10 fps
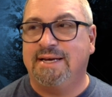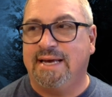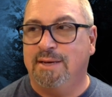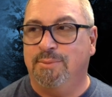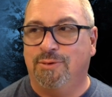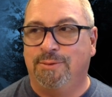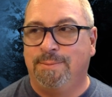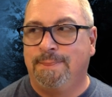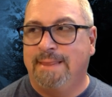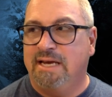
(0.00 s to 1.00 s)
like Abel.
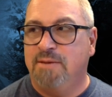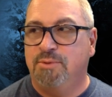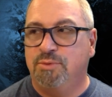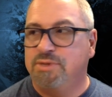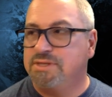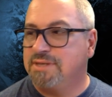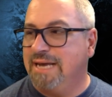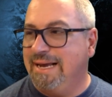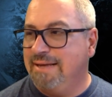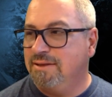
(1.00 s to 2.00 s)
Abel was,
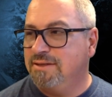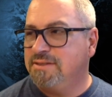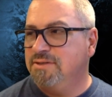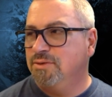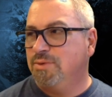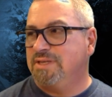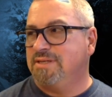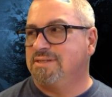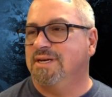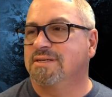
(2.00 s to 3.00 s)
listen to what
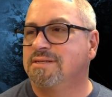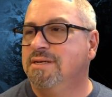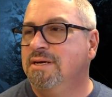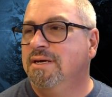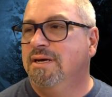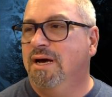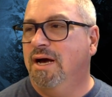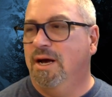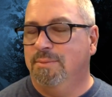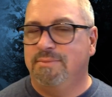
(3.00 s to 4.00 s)
this says.
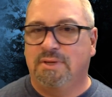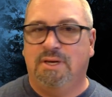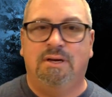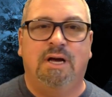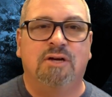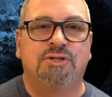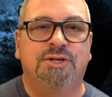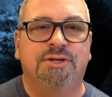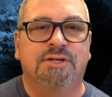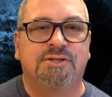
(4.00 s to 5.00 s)
I'll
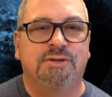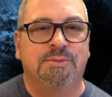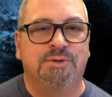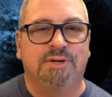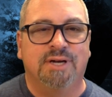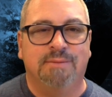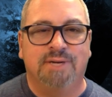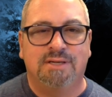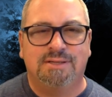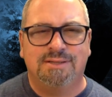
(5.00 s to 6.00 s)
show you this scripture again,
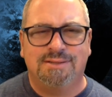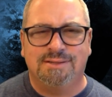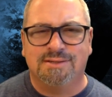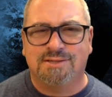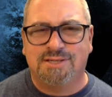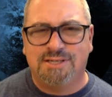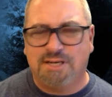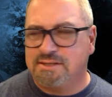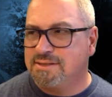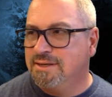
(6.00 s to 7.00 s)
because this is
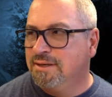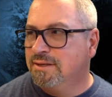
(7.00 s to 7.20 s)
just,